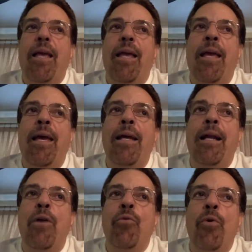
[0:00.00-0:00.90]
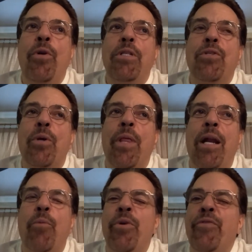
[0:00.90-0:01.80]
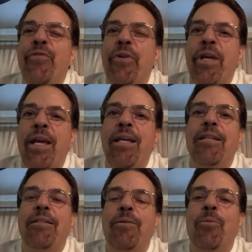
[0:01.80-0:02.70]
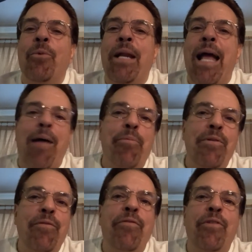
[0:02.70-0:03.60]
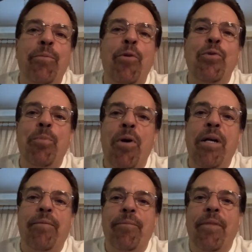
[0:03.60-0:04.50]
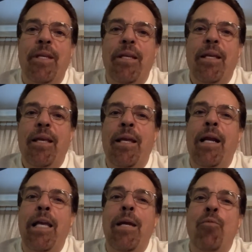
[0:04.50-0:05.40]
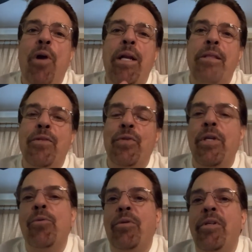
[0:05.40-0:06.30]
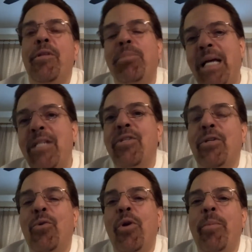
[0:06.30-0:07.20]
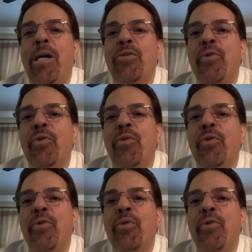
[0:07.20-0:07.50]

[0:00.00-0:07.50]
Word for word: And I wrote it so that I wouldn't forget what happened for the most part. And I am writing the sequel in the plastic toy box